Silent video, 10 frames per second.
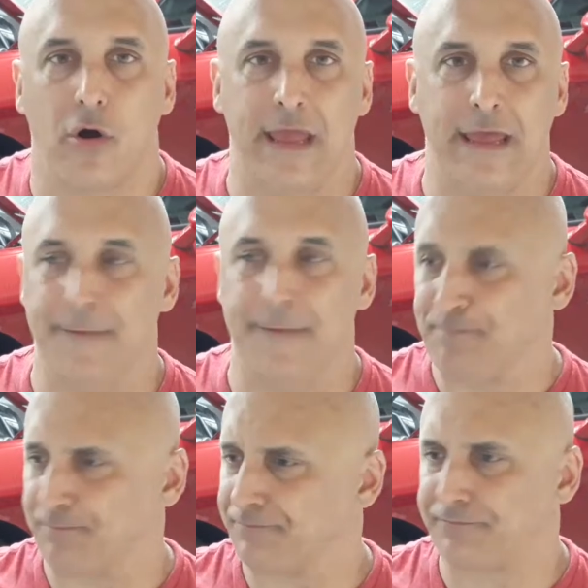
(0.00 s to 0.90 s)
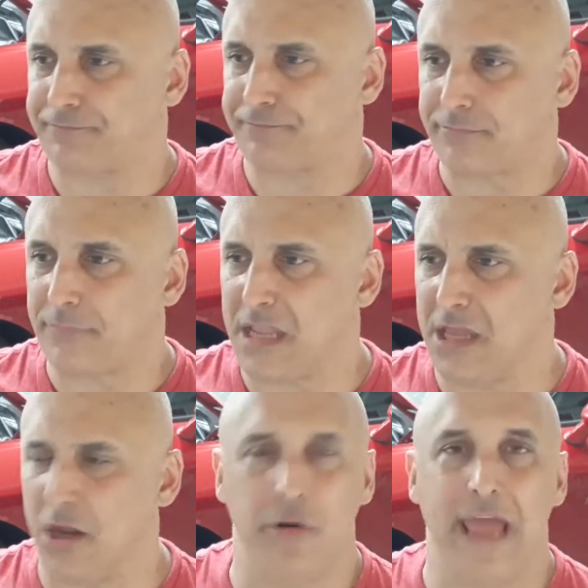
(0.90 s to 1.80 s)
in,
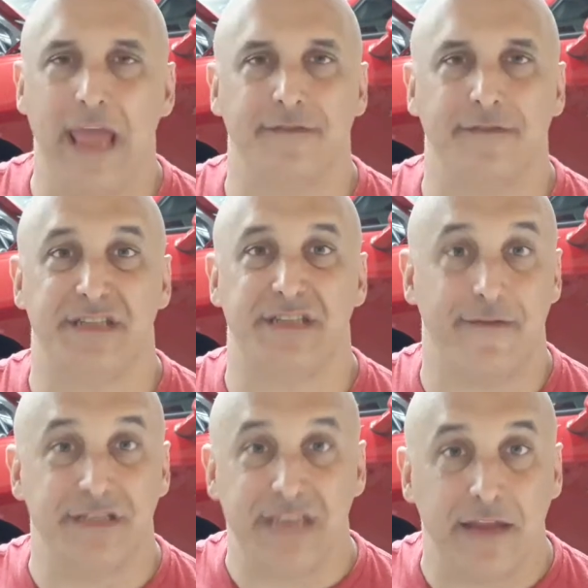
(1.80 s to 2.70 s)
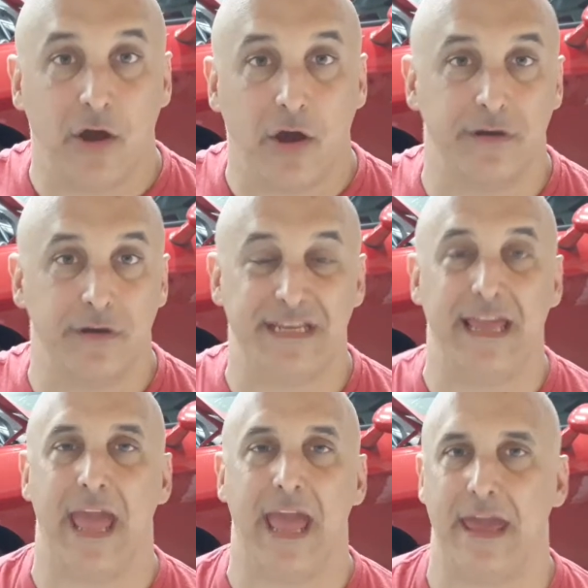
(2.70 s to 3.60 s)
negative 1,700
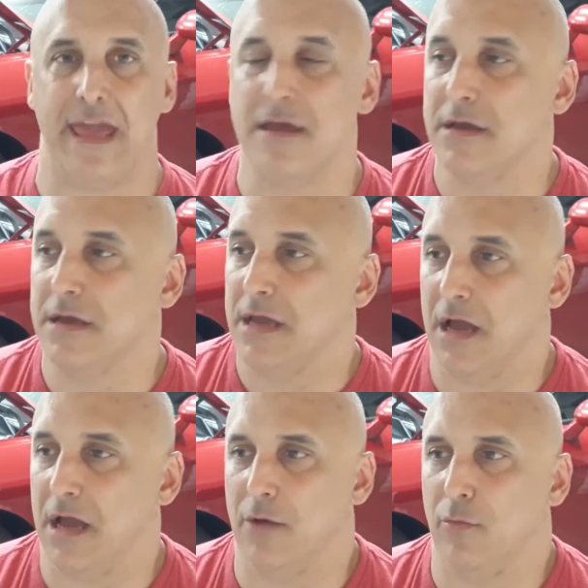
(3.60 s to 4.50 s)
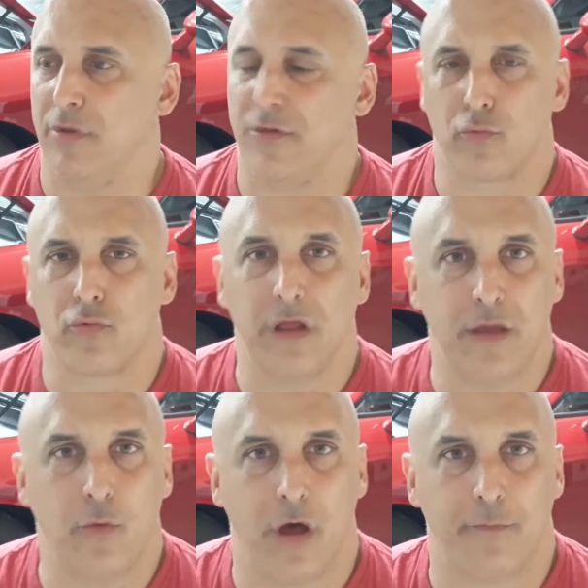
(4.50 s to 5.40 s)
DA with a really
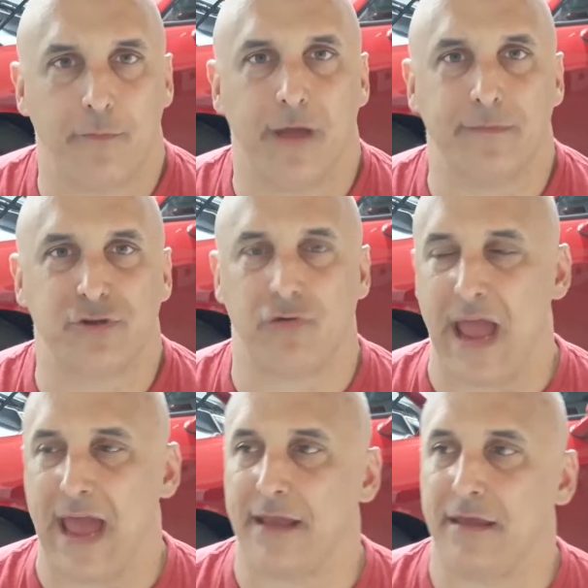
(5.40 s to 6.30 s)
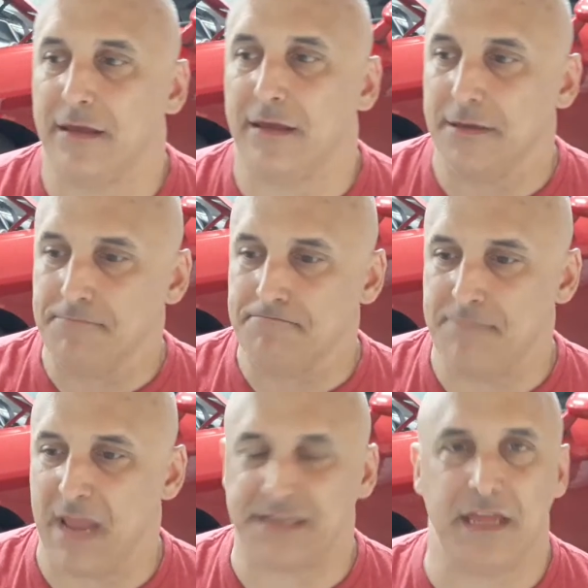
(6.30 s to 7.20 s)
well-prepped track.
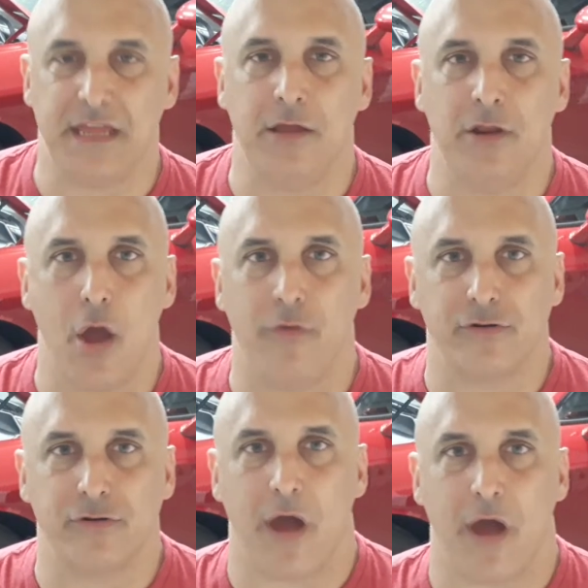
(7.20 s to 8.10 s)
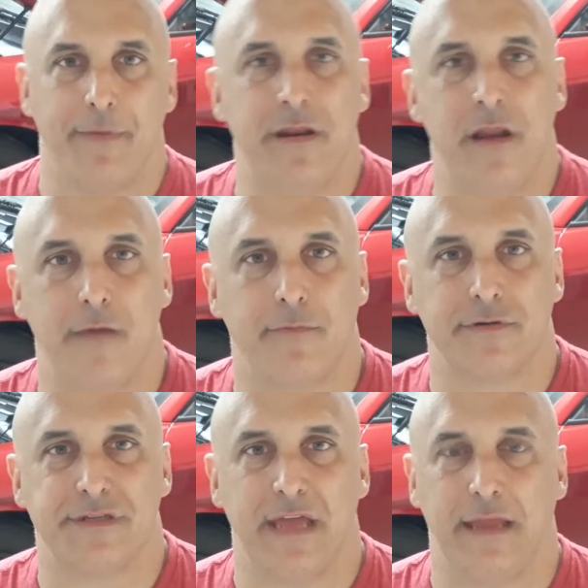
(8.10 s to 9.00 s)
Next thing you know, they're dropping
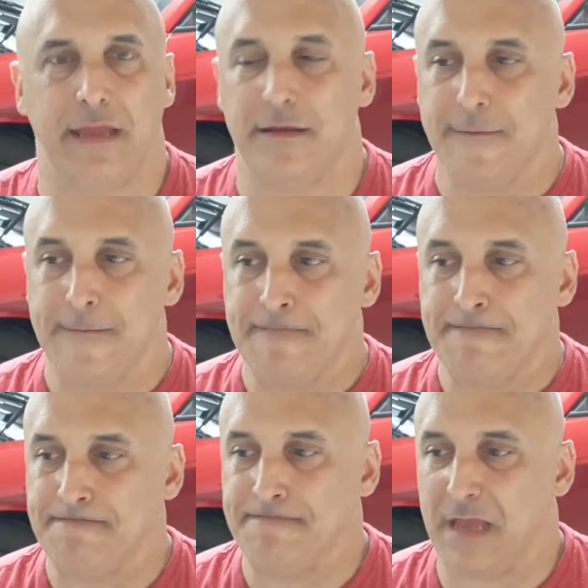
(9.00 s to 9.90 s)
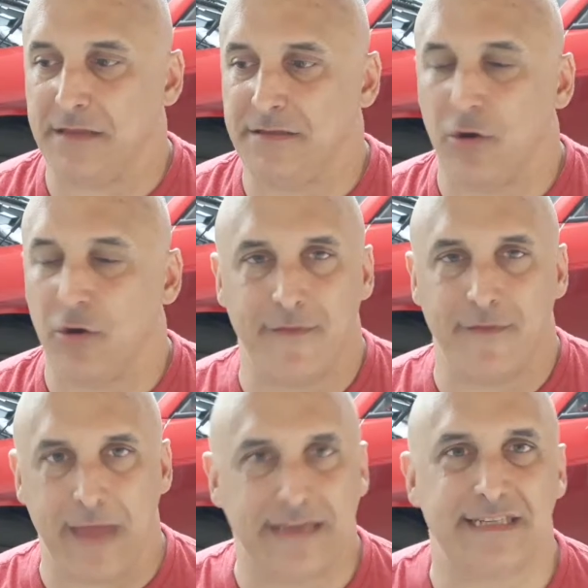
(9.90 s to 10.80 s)
numbers that don't even
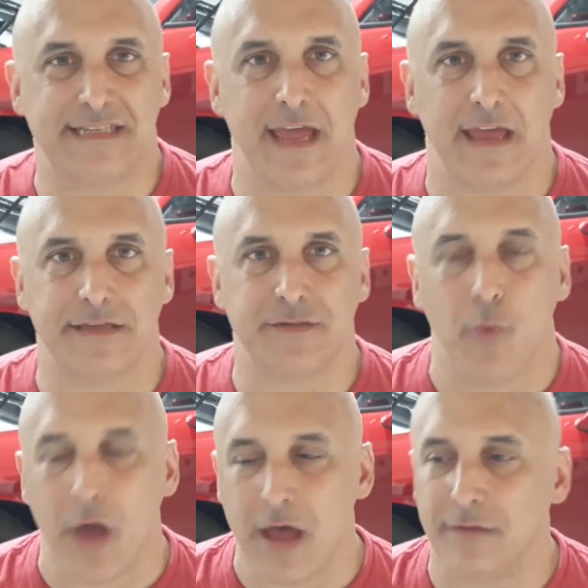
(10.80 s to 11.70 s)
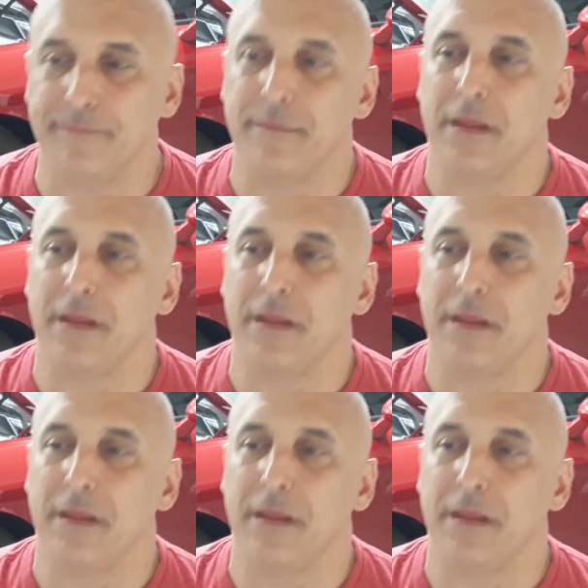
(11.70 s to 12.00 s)
make sense. Well,